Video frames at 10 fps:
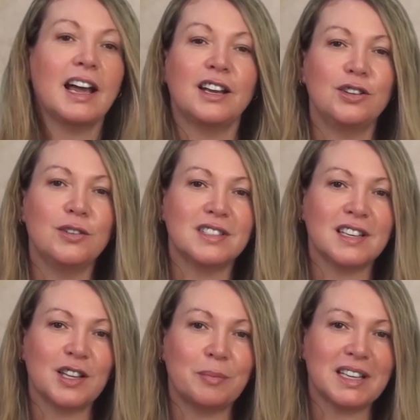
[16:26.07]
and
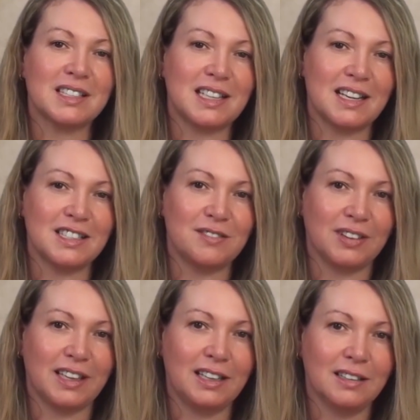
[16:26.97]
using them
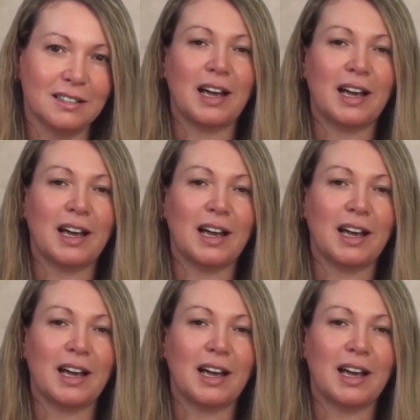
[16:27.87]
extensively.